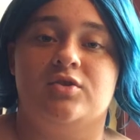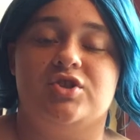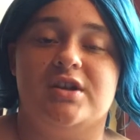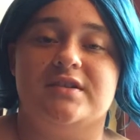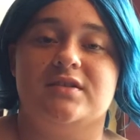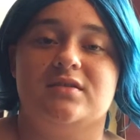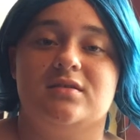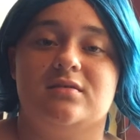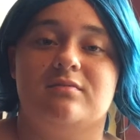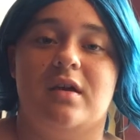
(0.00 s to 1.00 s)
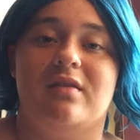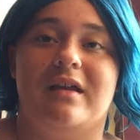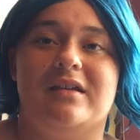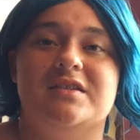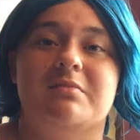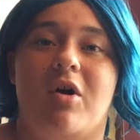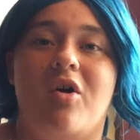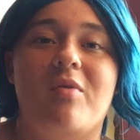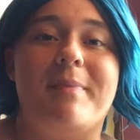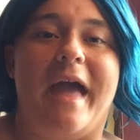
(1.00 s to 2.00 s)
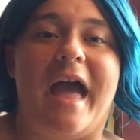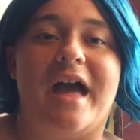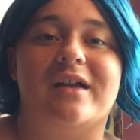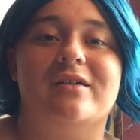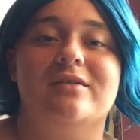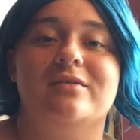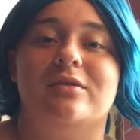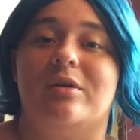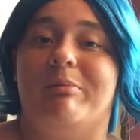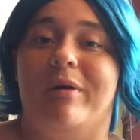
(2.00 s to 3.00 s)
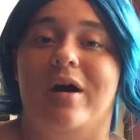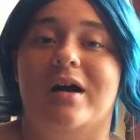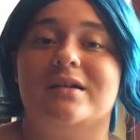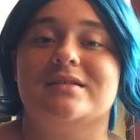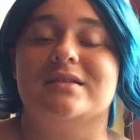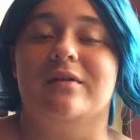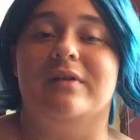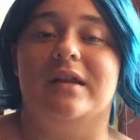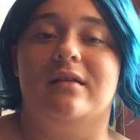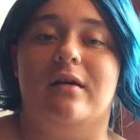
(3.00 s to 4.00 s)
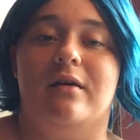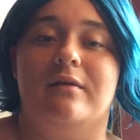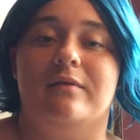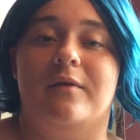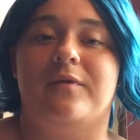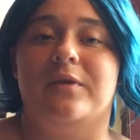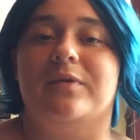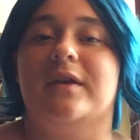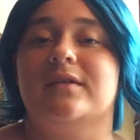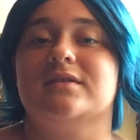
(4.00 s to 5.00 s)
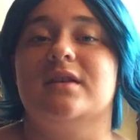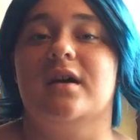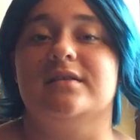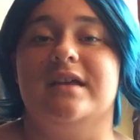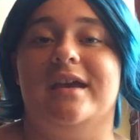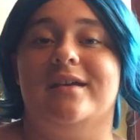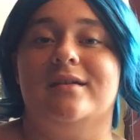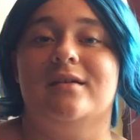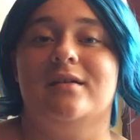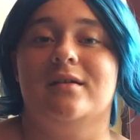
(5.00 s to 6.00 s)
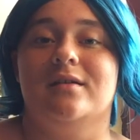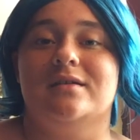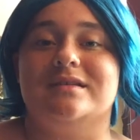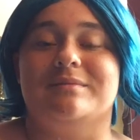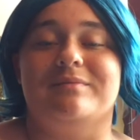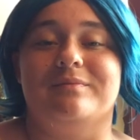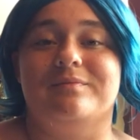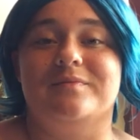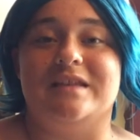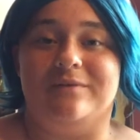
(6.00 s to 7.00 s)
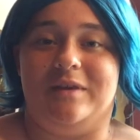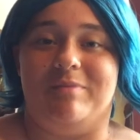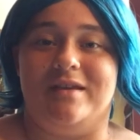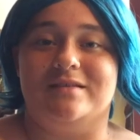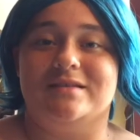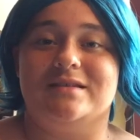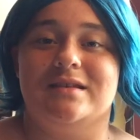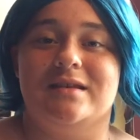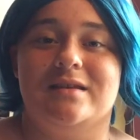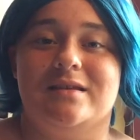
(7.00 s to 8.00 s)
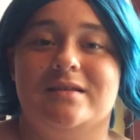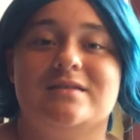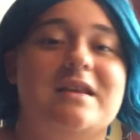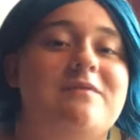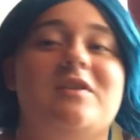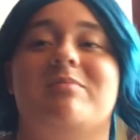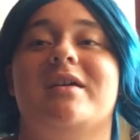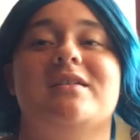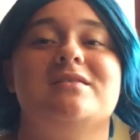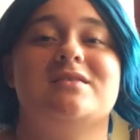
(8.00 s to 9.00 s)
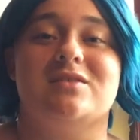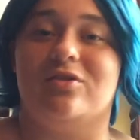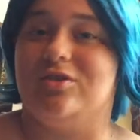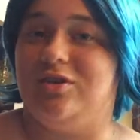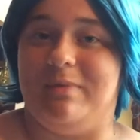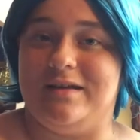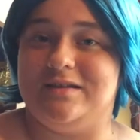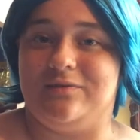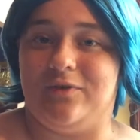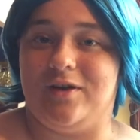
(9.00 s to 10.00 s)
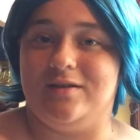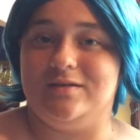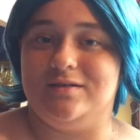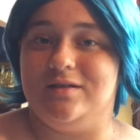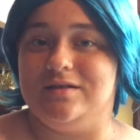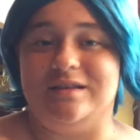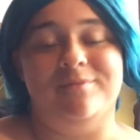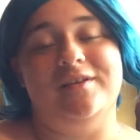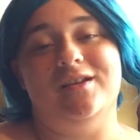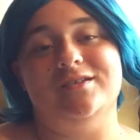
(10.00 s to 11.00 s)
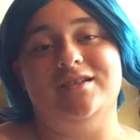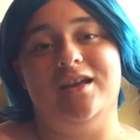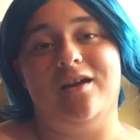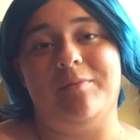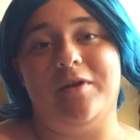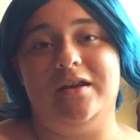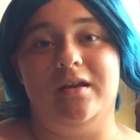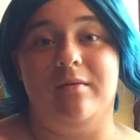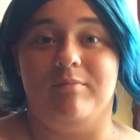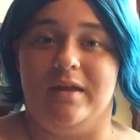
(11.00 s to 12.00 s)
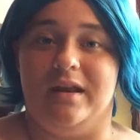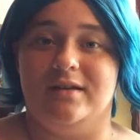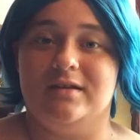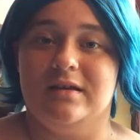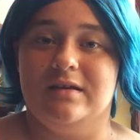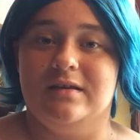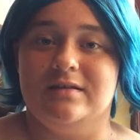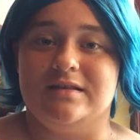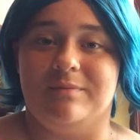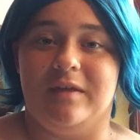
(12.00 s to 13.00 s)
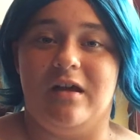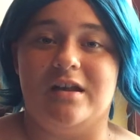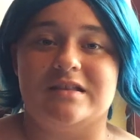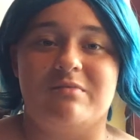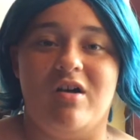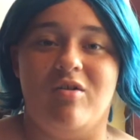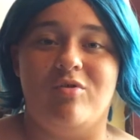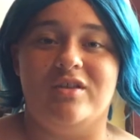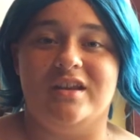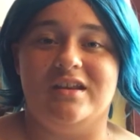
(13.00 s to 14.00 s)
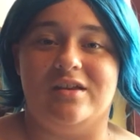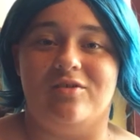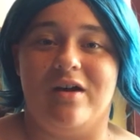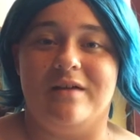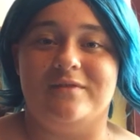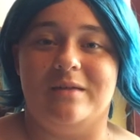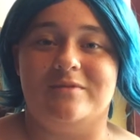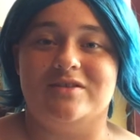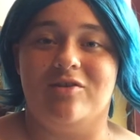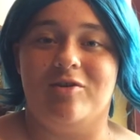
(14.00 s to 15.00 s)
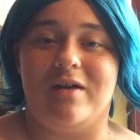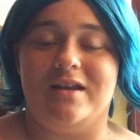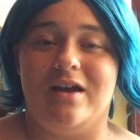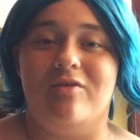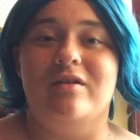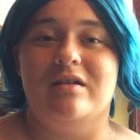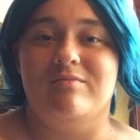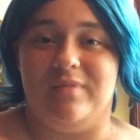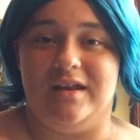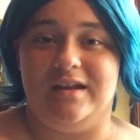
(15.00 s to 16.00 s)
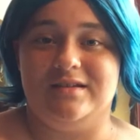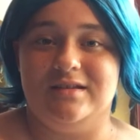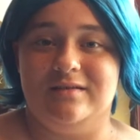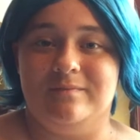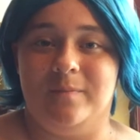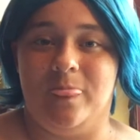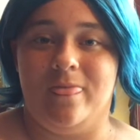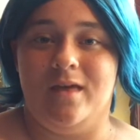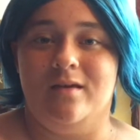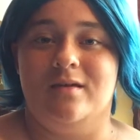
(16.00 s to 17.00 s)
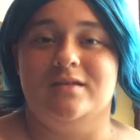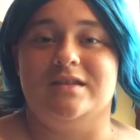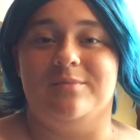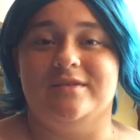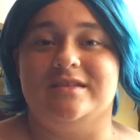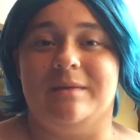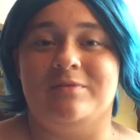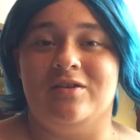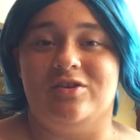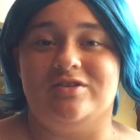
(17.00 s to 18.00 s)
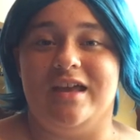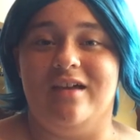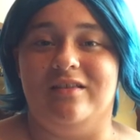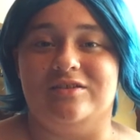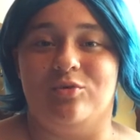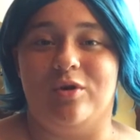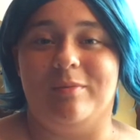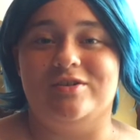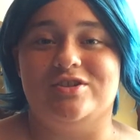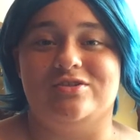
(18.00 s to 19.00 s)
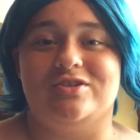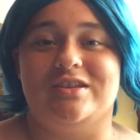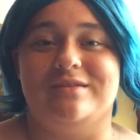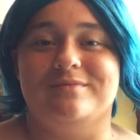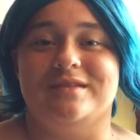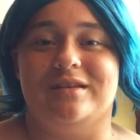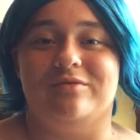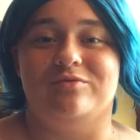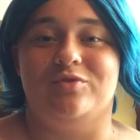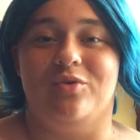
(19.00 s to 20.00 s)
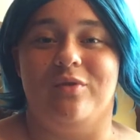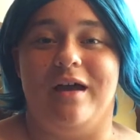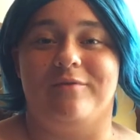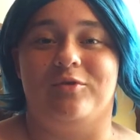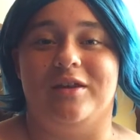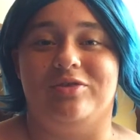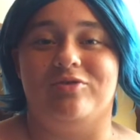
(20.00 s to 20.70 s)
Just like a small bag or box of a few things. Take some safety pins. Safety pins are your best friend. Something not staying upright? Pin it. Something got a small hole in it and you don't have time to sew it right now? Pin it. Someone stepped on your tail and tore a bunch of your seams and you don't have green